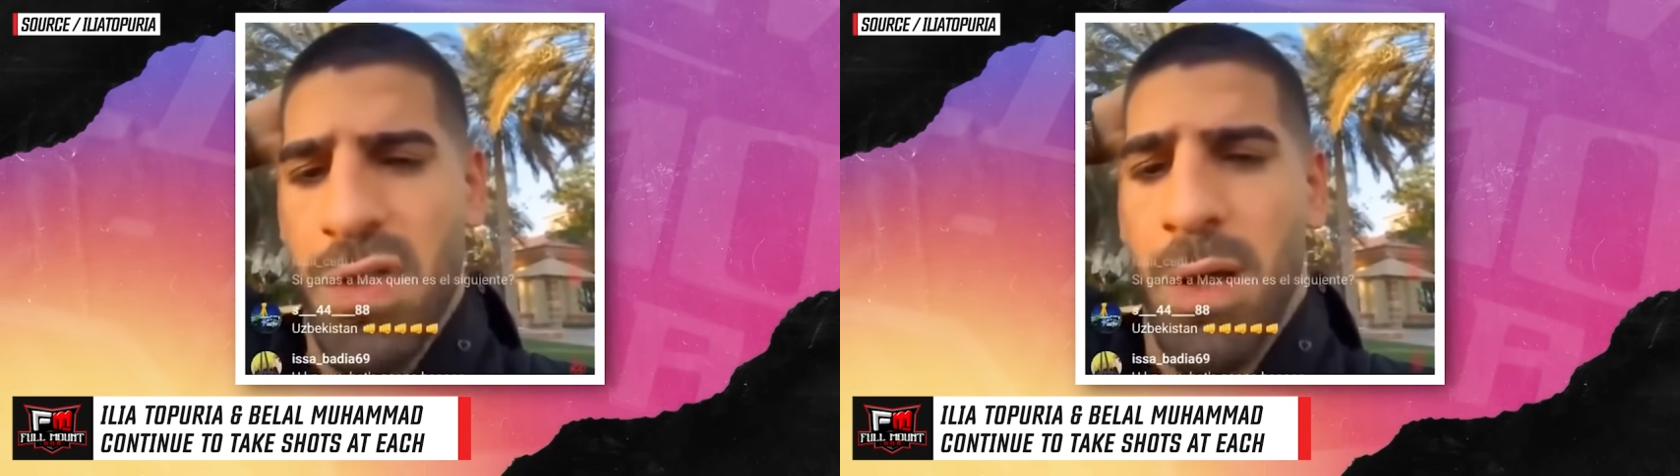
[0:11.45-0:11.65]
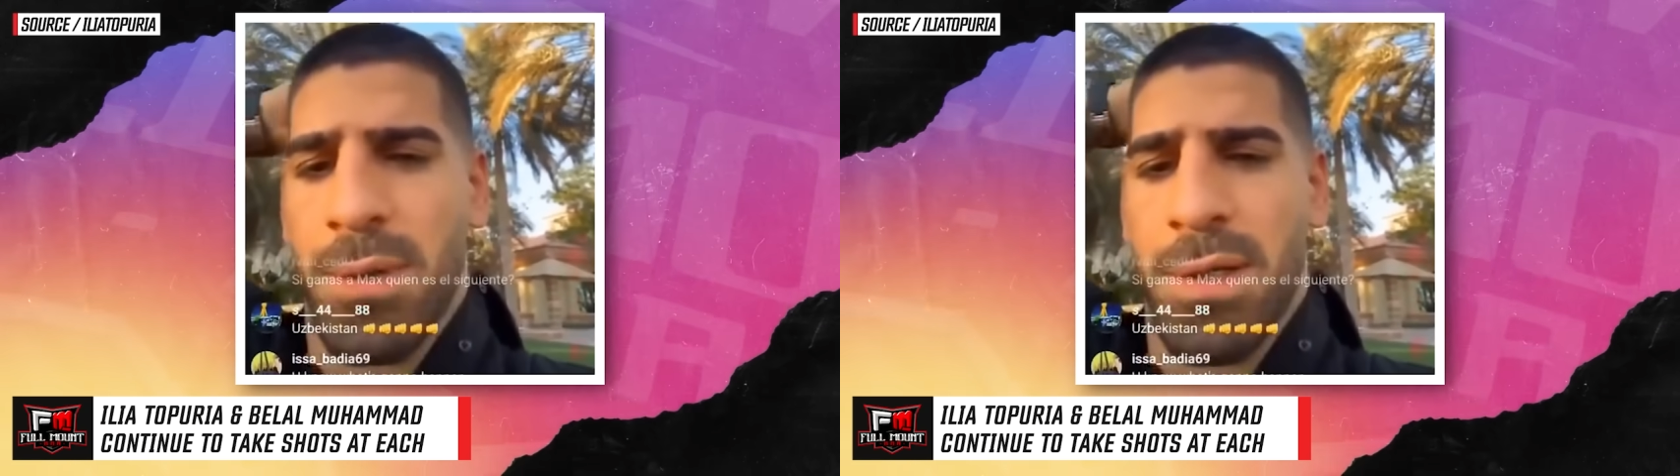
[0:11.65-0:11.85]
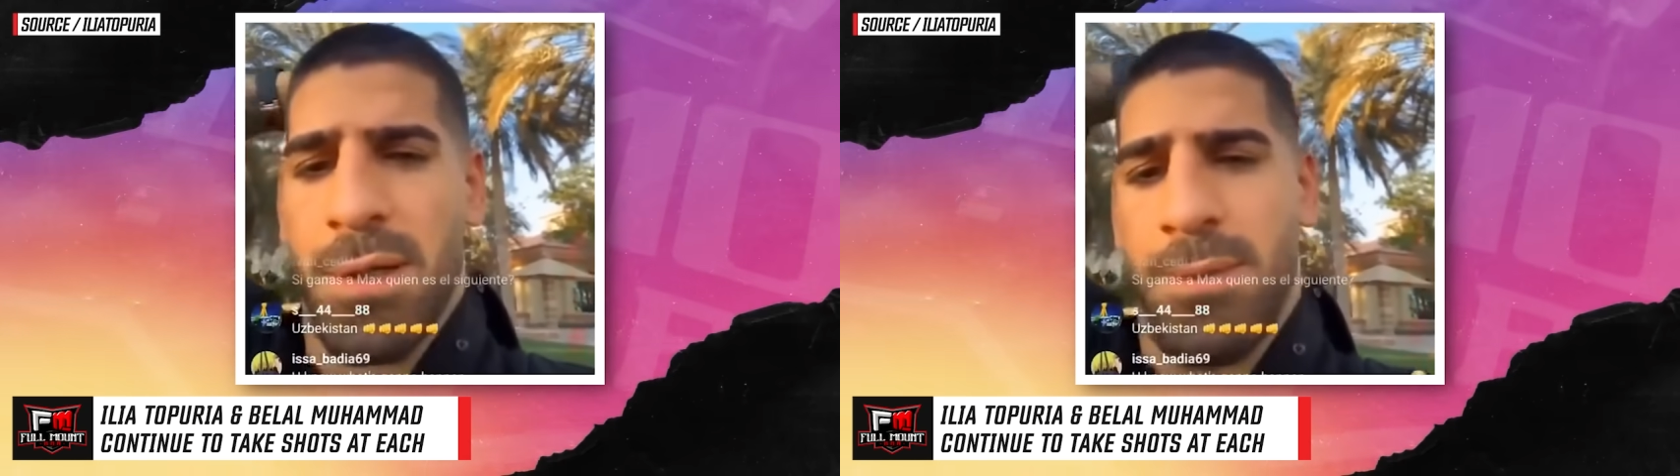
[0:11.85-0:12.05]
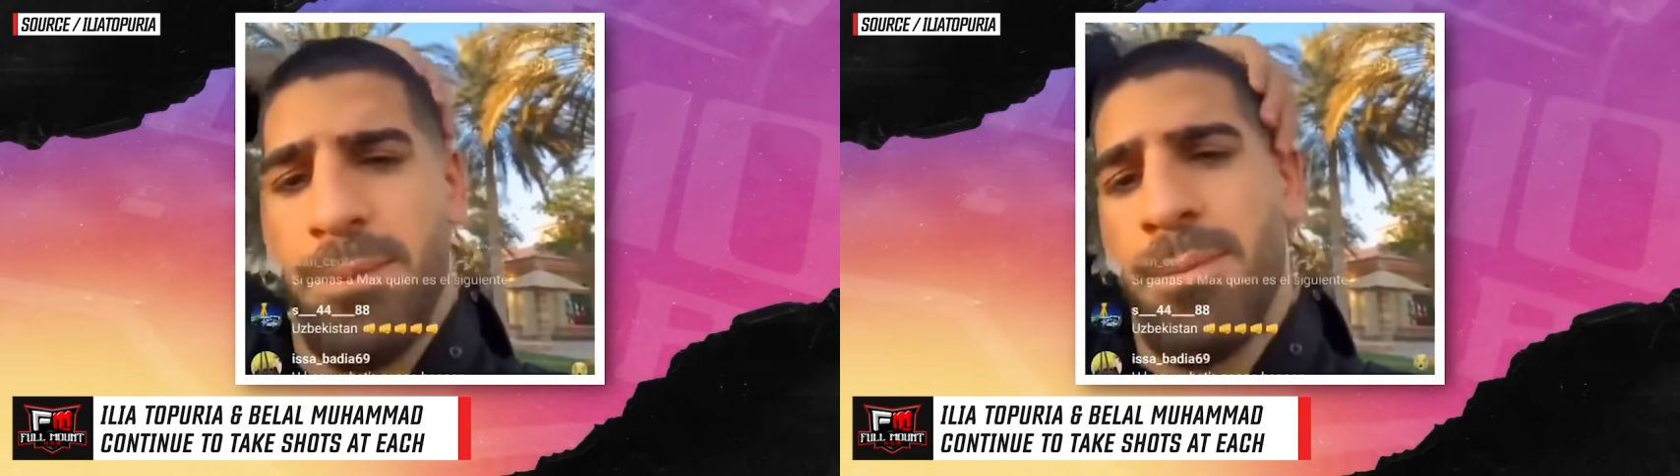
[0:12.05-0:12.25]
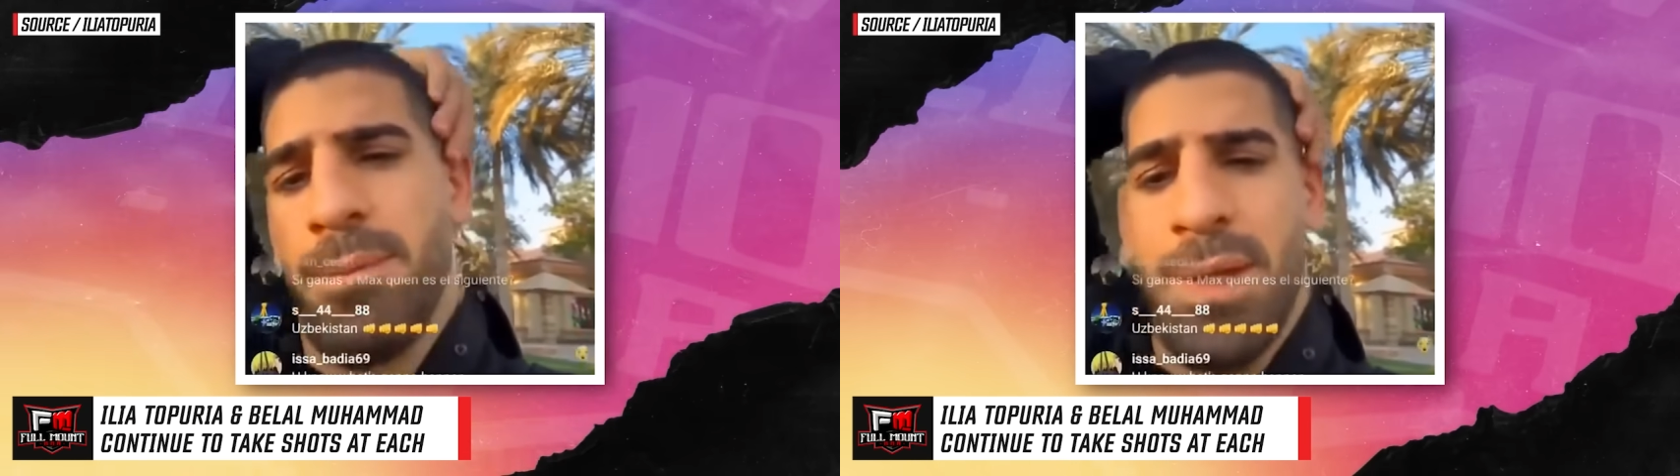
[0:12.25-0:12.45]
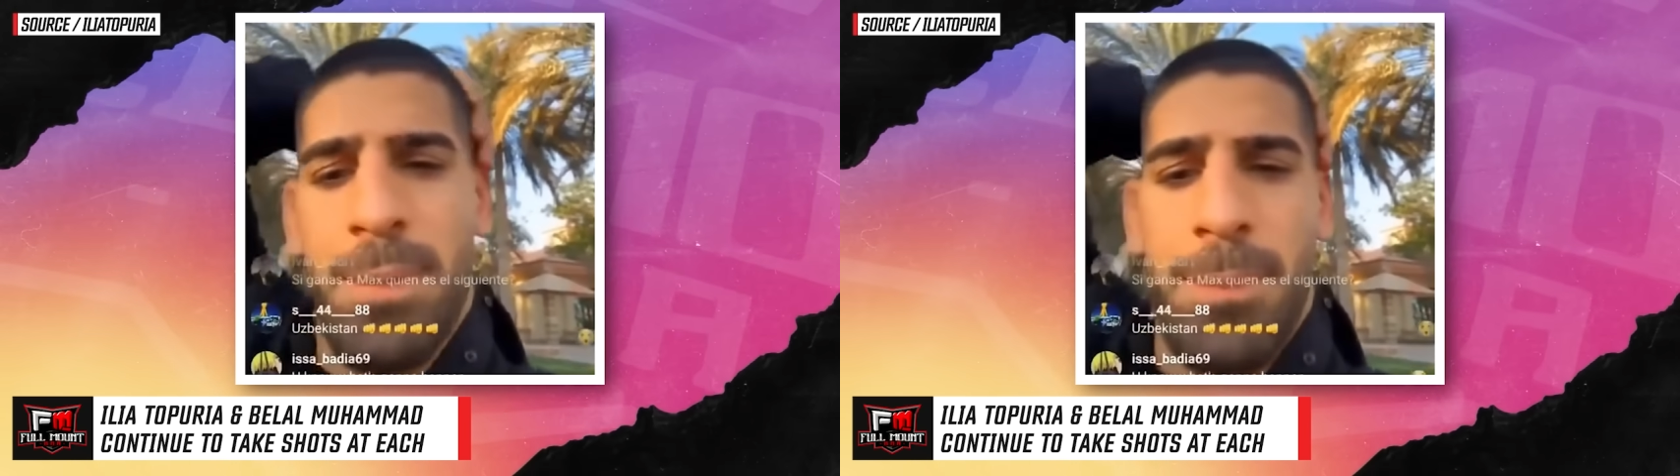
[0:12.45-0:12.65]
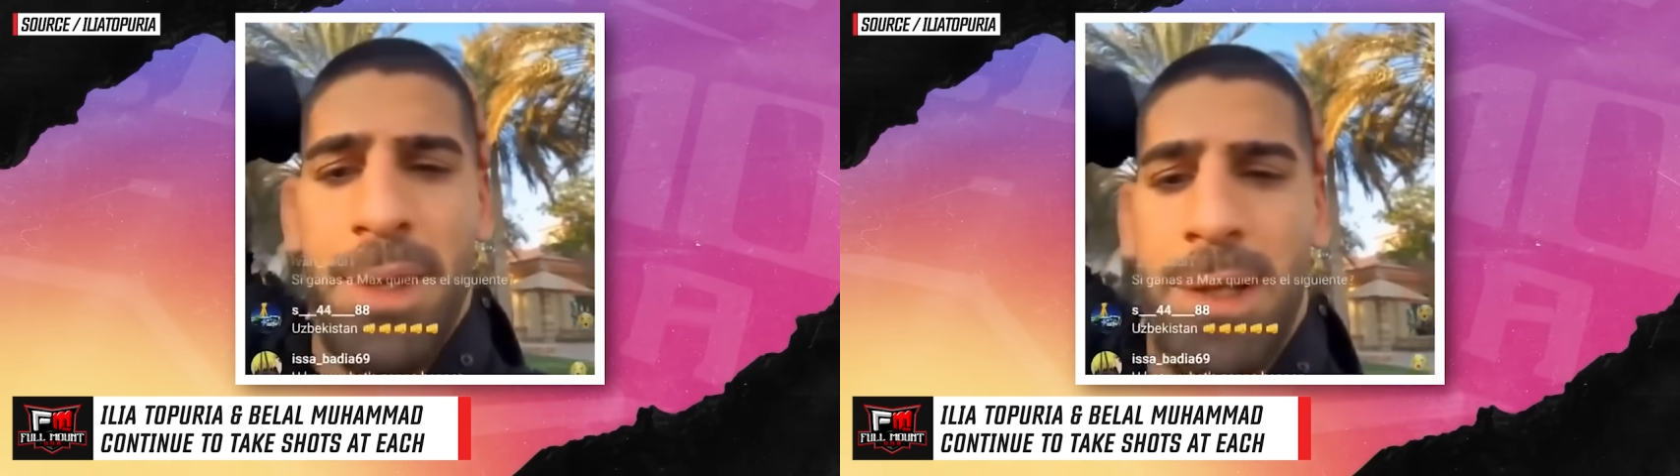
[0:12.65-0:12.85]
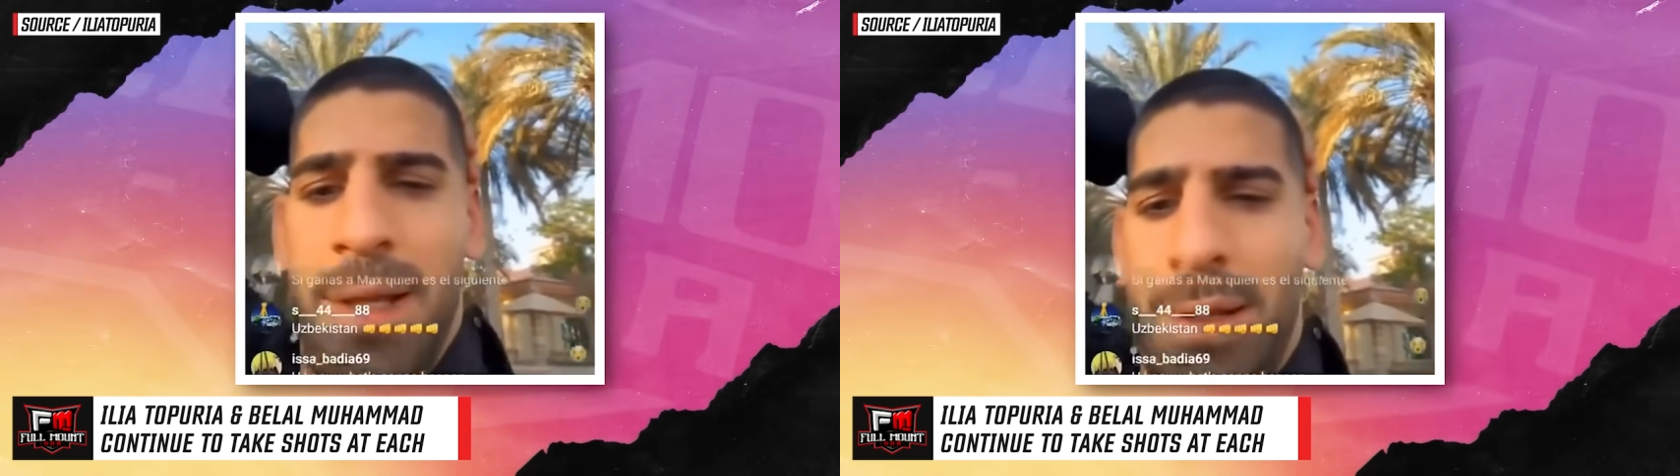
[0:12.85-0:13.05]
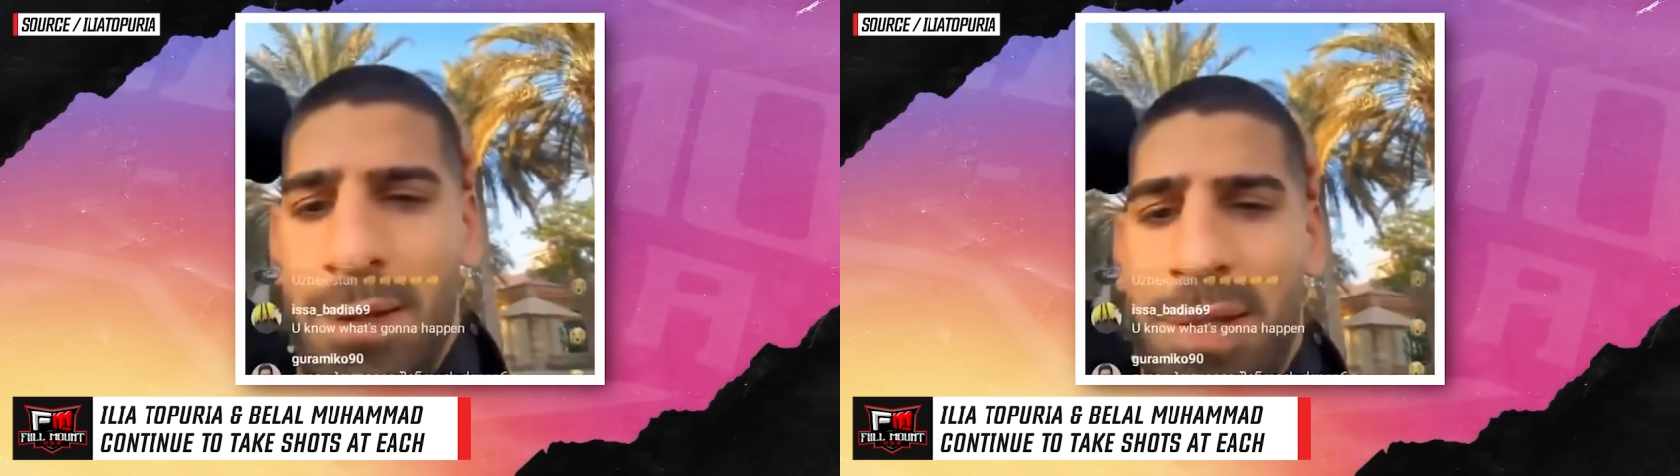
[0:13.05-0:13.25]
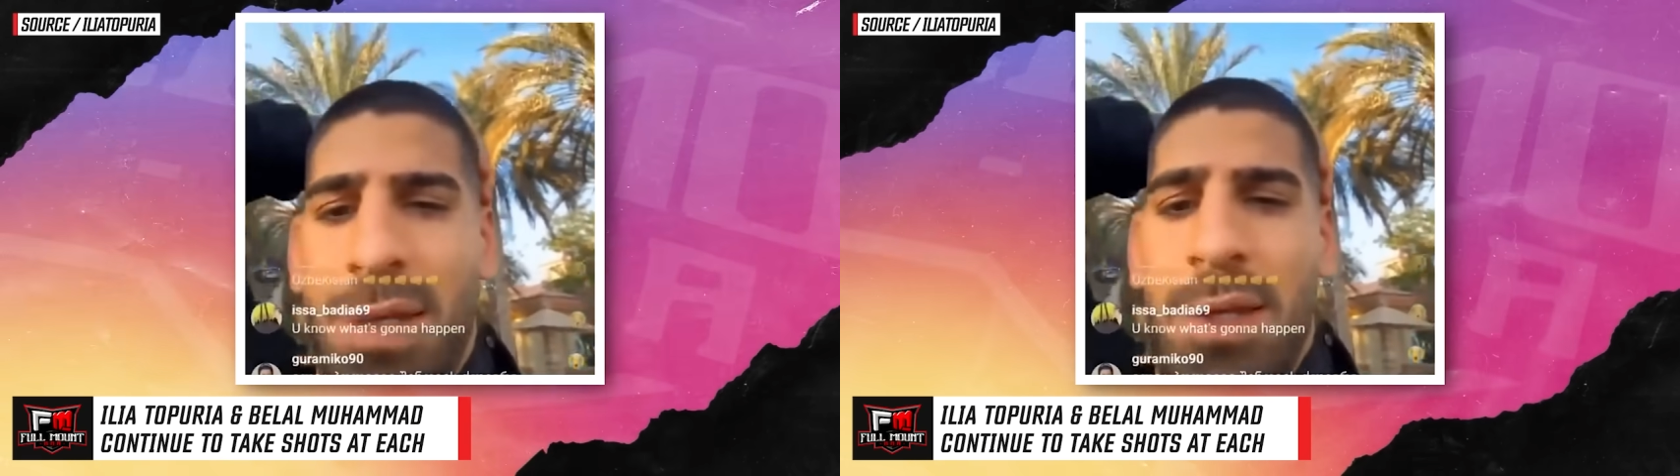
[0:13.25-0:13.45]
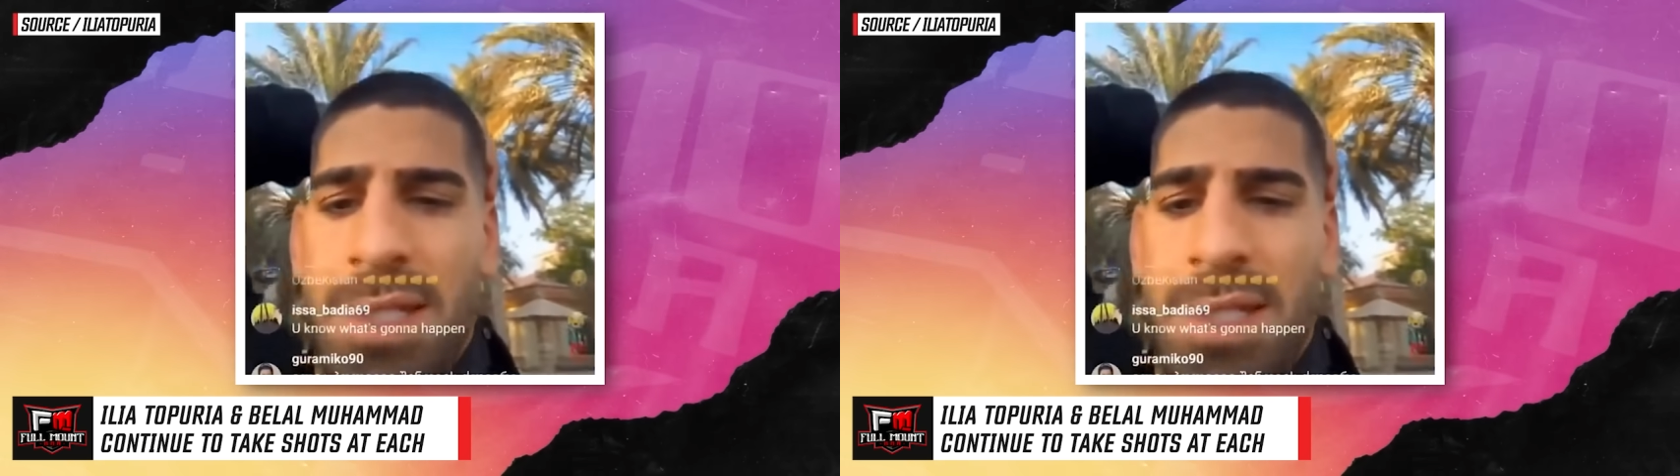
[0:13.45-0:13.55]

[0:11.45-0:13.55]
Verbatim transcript: Shaukta. But Belal,